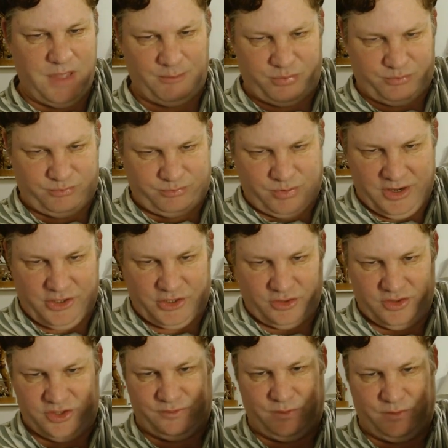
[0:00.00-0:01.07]
I'm pretty
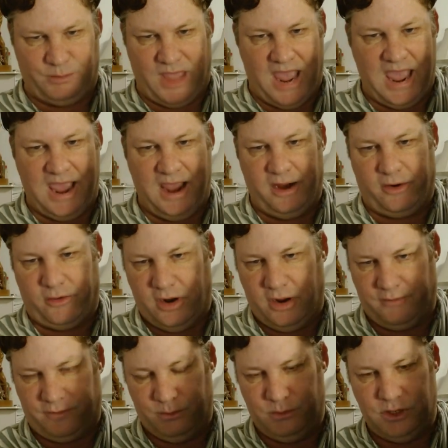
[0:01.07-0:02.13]
sure this is from the hanger,
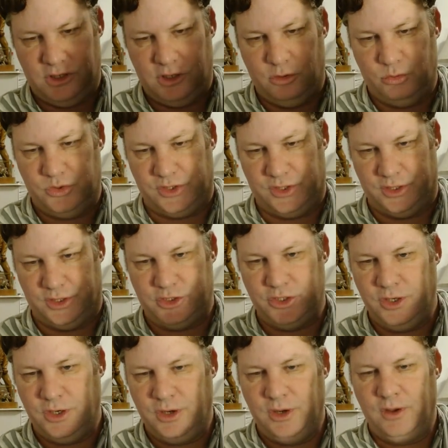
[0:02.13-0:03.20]
not from usage.